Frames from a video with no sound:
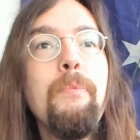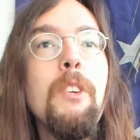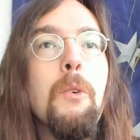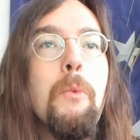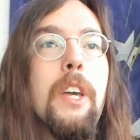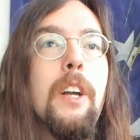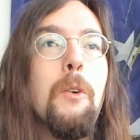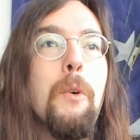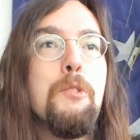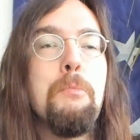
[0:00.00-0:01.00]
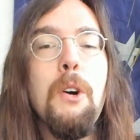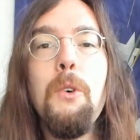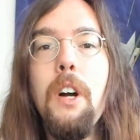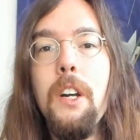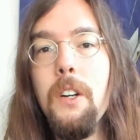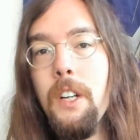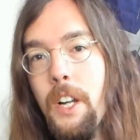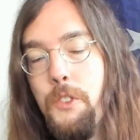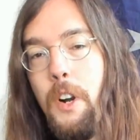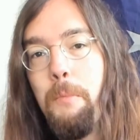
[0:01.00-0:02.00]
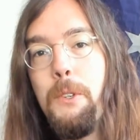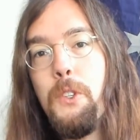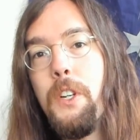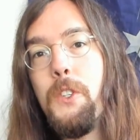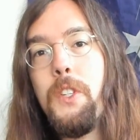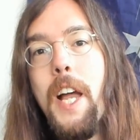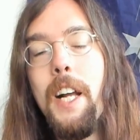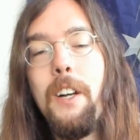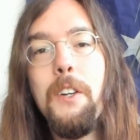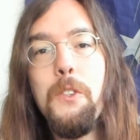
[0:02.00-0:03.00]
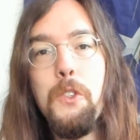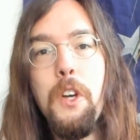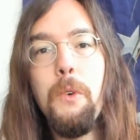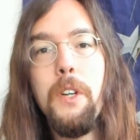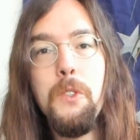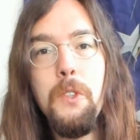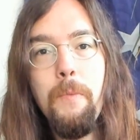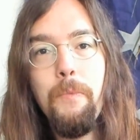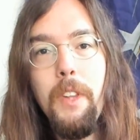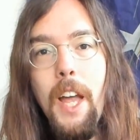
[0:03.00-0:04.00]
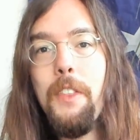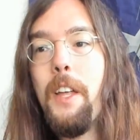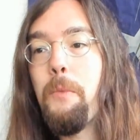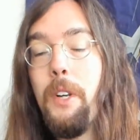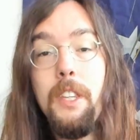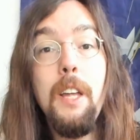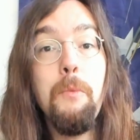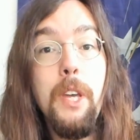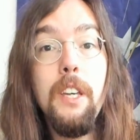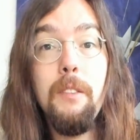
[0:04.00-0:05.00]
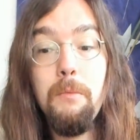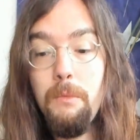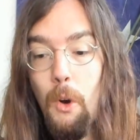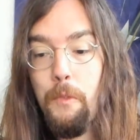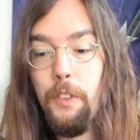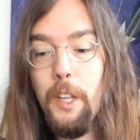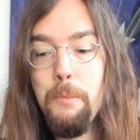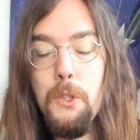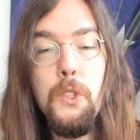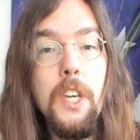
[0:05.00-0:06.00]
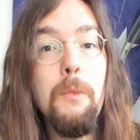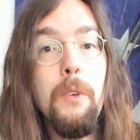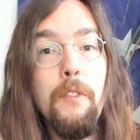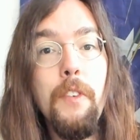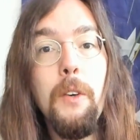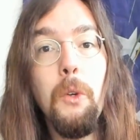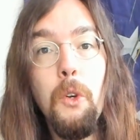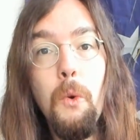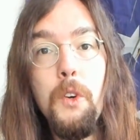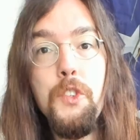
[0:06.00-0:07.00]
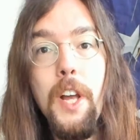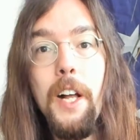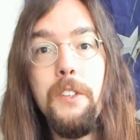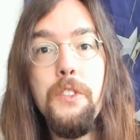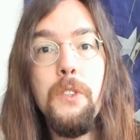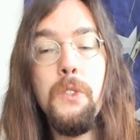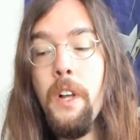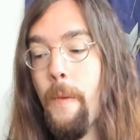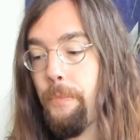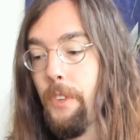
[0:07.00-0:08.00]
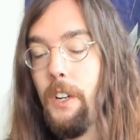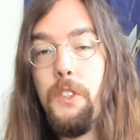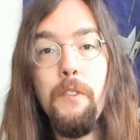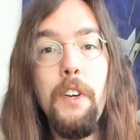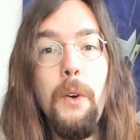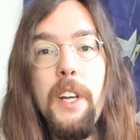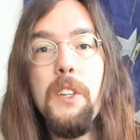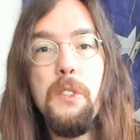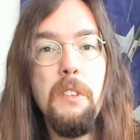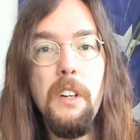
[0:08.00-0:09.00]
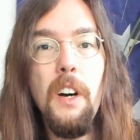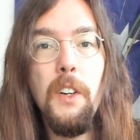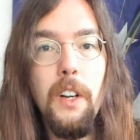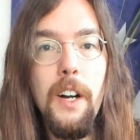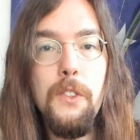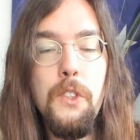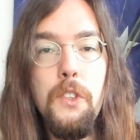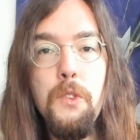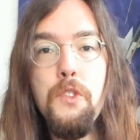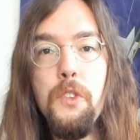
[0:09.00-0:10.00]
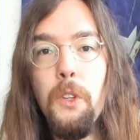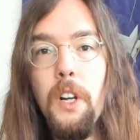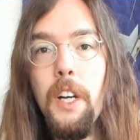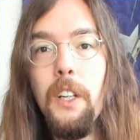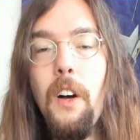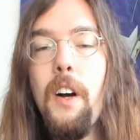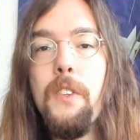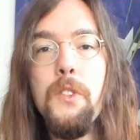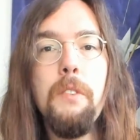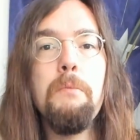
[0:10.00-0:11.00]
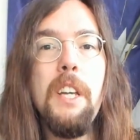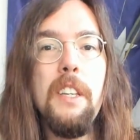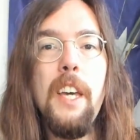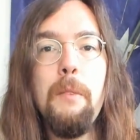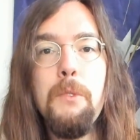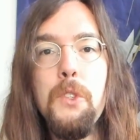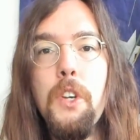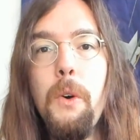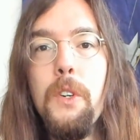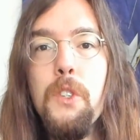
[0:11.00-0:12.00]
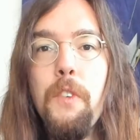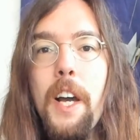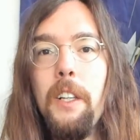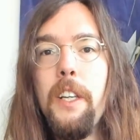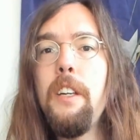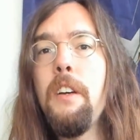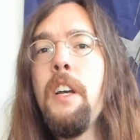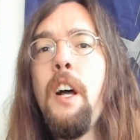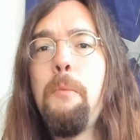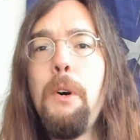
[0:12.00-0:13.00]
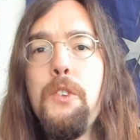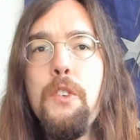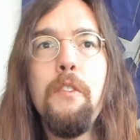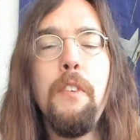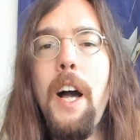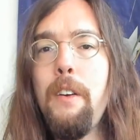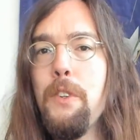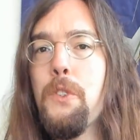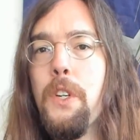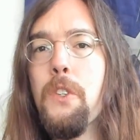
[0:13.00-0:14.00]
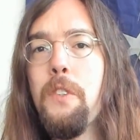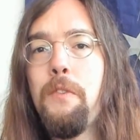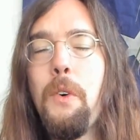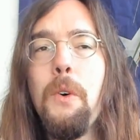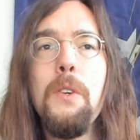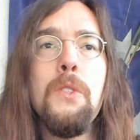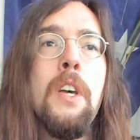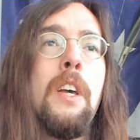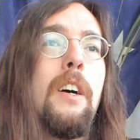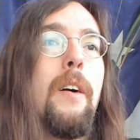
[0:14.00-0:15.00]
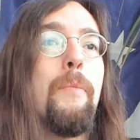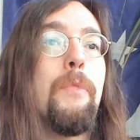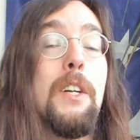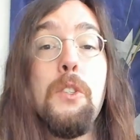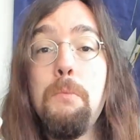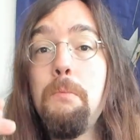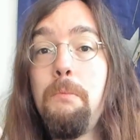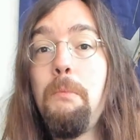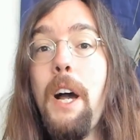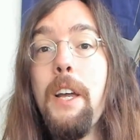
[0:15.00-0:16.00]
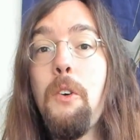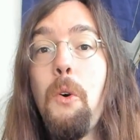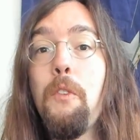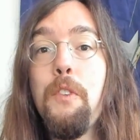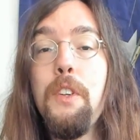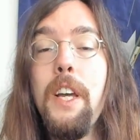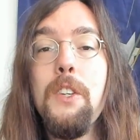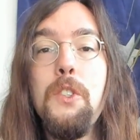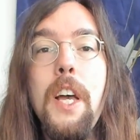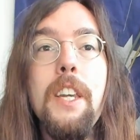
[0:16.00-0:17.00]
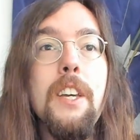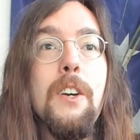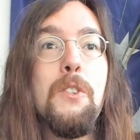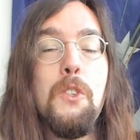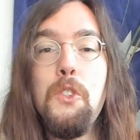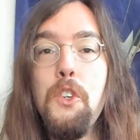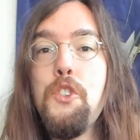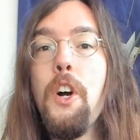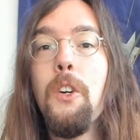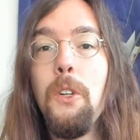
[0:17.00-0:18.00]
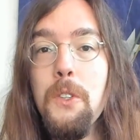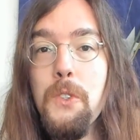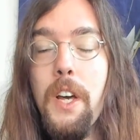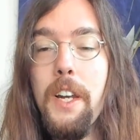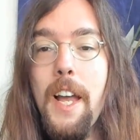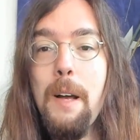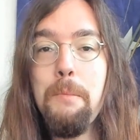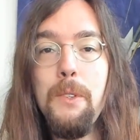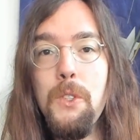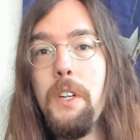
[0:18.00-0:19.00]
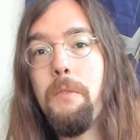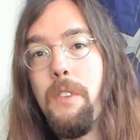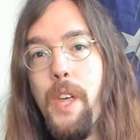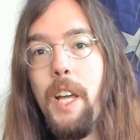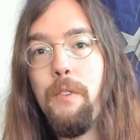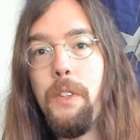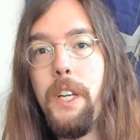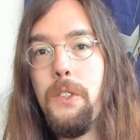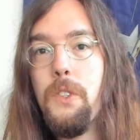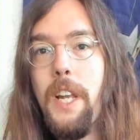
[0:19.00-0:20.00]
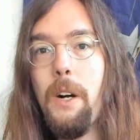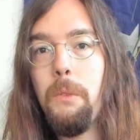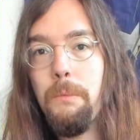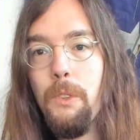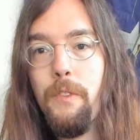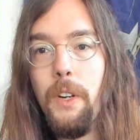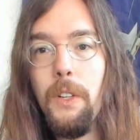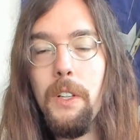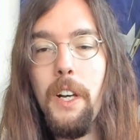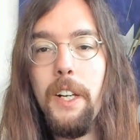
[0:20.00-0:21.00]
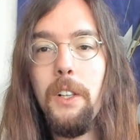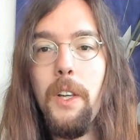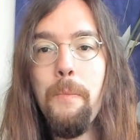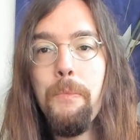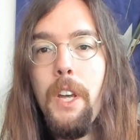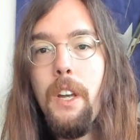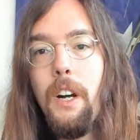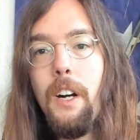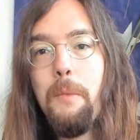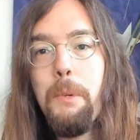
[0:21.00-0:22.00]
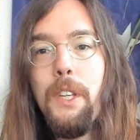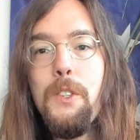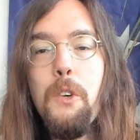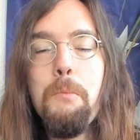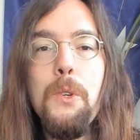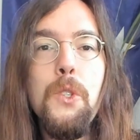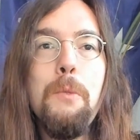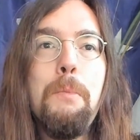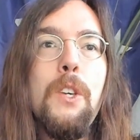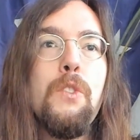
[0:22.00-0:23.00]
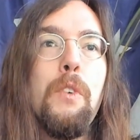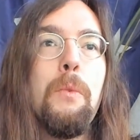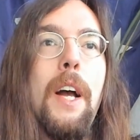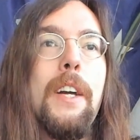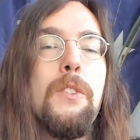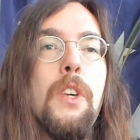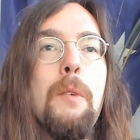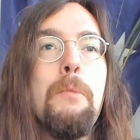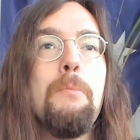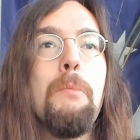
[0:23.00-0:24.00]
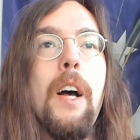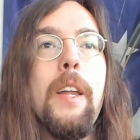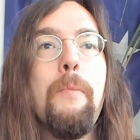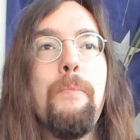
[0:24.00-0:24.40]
we hear which pro-gunner Trump is going to stack onto SCOTUS. And then we can hopefully proceed with federal court challenges to various unconstitutional gun laws and get them to SCOTUS finally in a bunch of 5 or 6 to 4s. That's my goal for the next 10 years, is to chuckle as that happens, and thankfully it's now fairly likely. But these are mostly peaceful riots. Keep in mind,